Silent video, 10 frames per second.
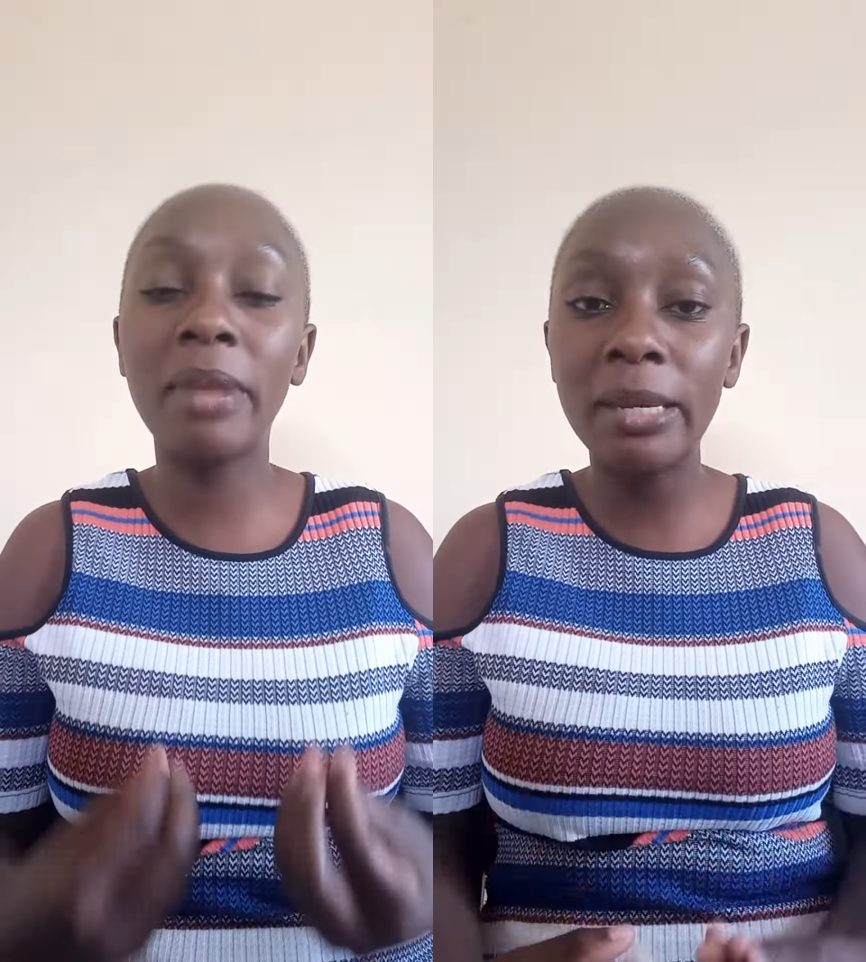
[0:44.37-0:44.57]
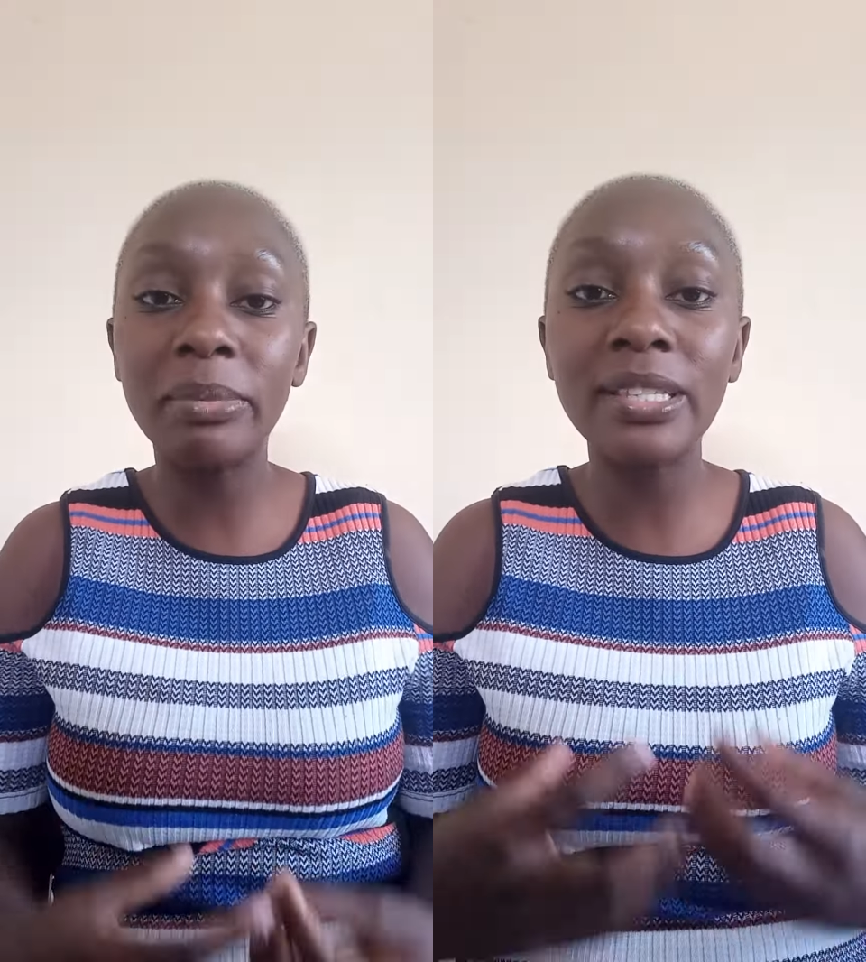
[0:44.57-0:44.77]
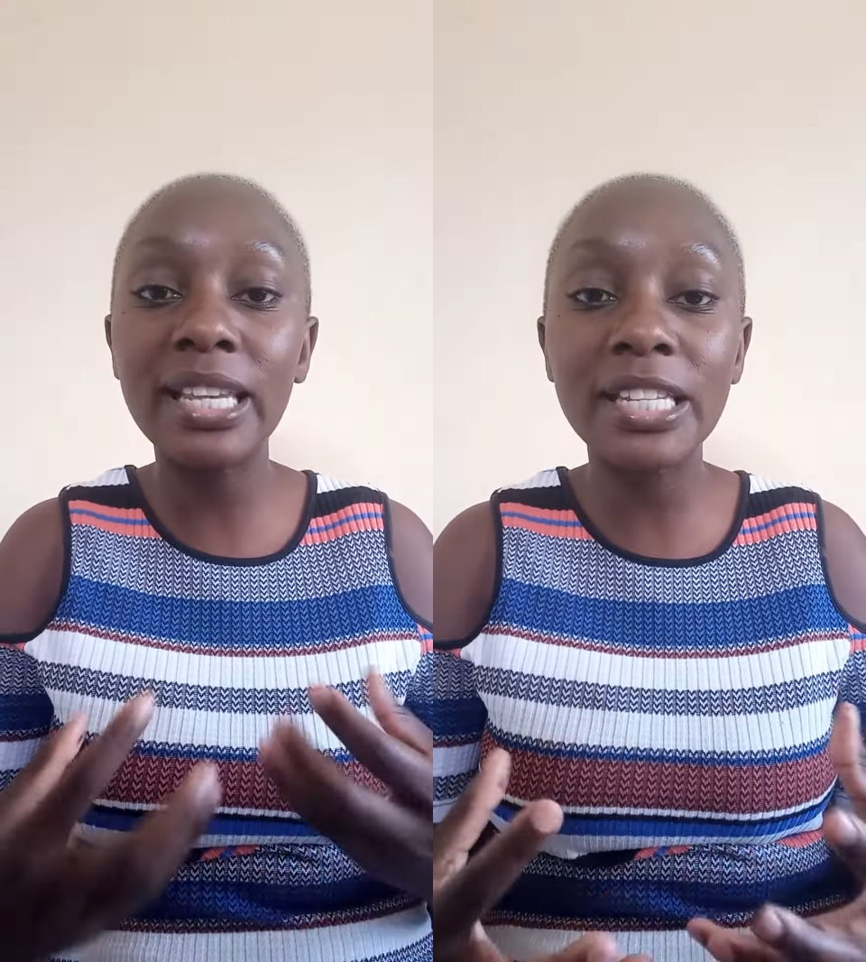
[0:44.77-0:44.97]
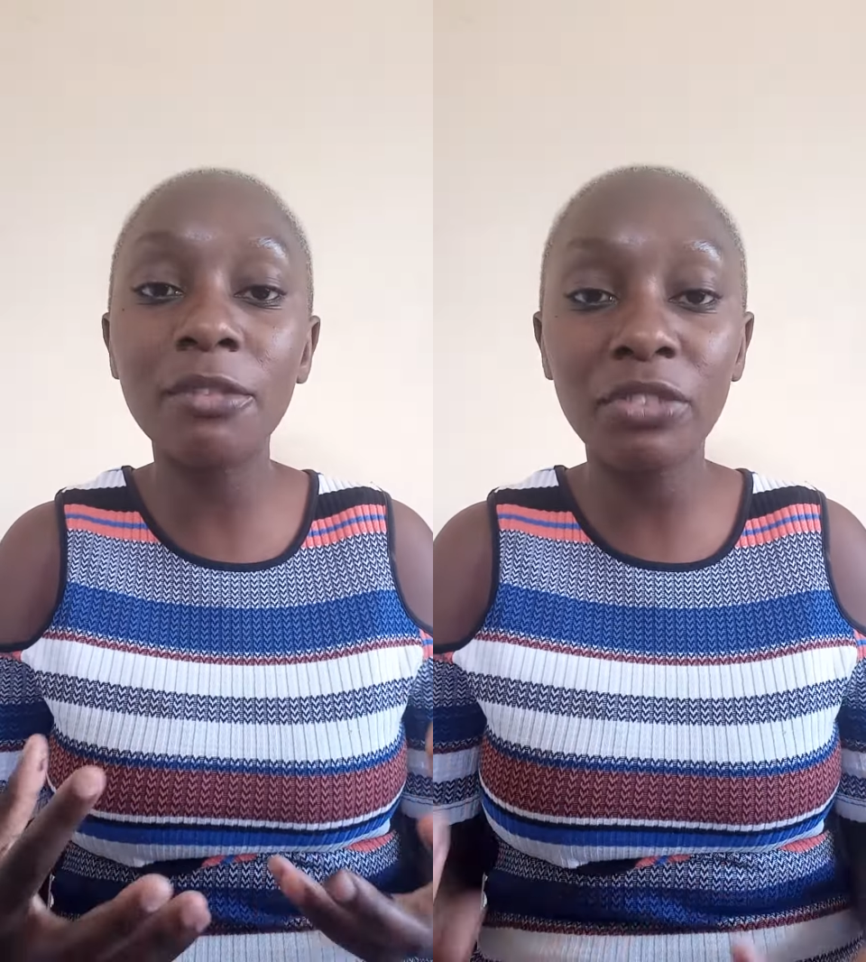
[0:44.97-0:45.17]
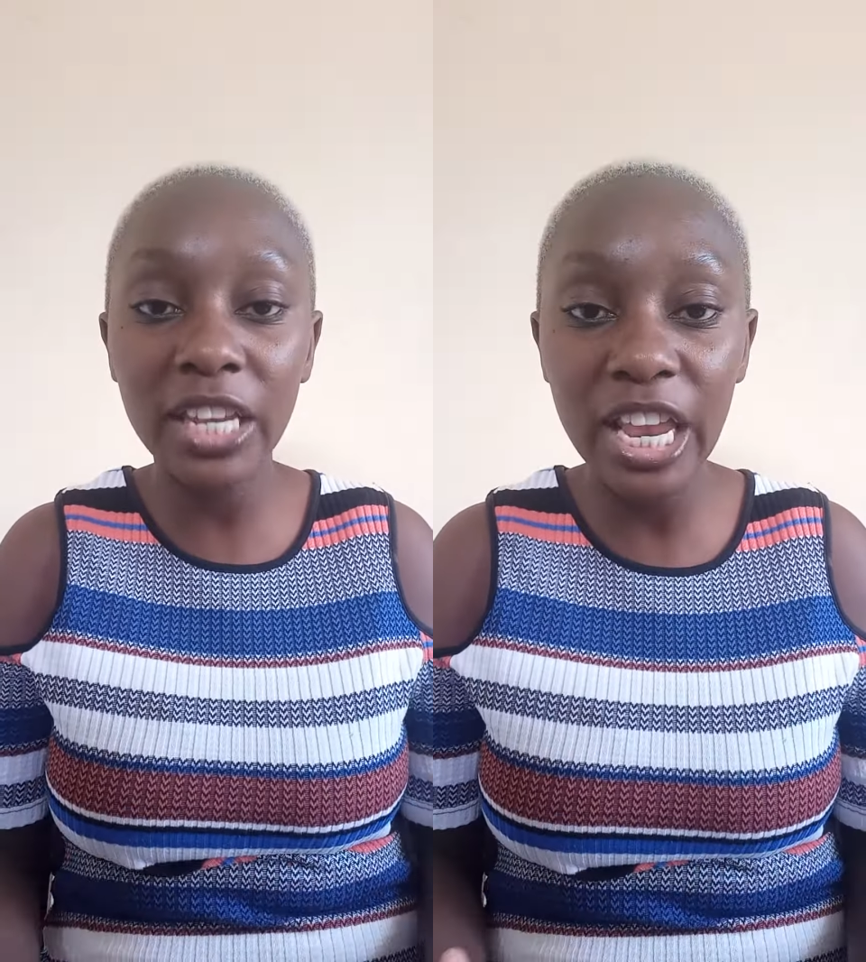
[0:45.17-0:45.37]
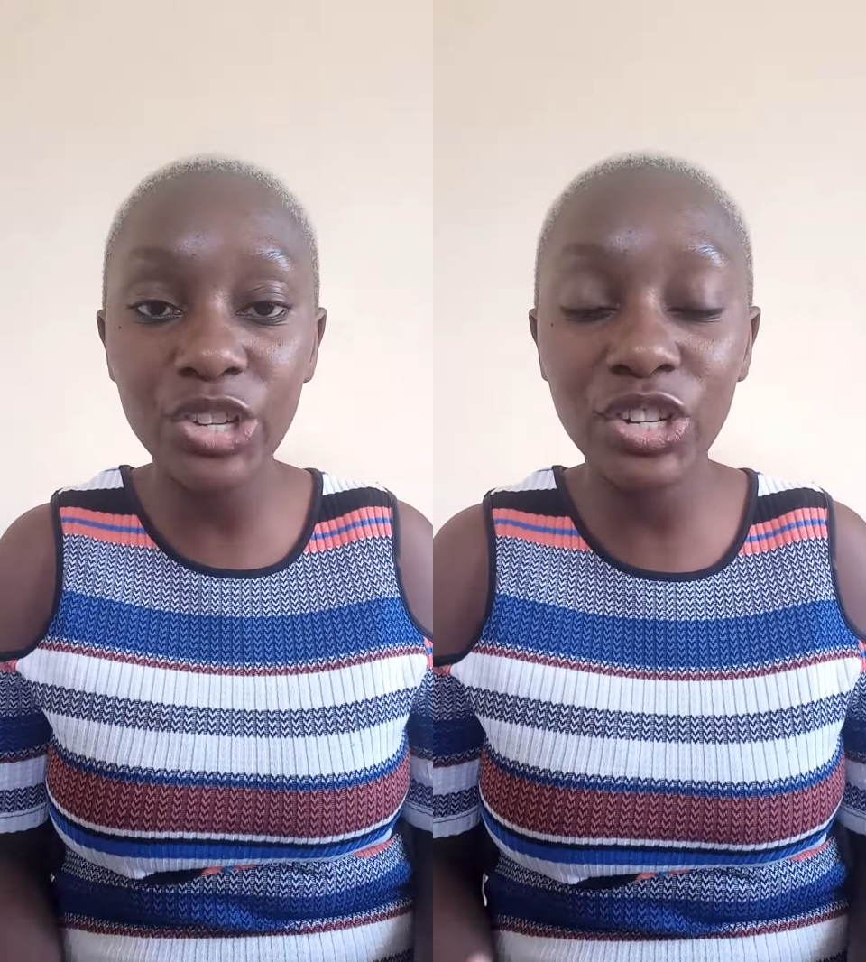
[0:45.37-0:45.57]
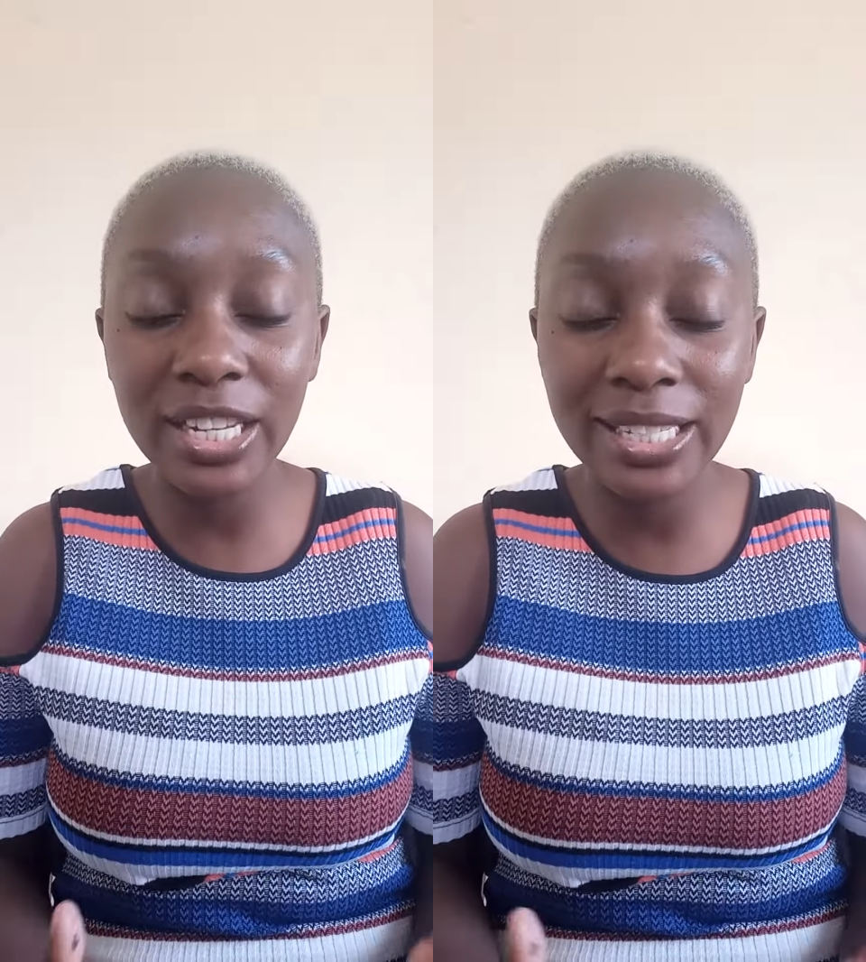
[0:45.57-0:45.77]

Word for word: maybe certification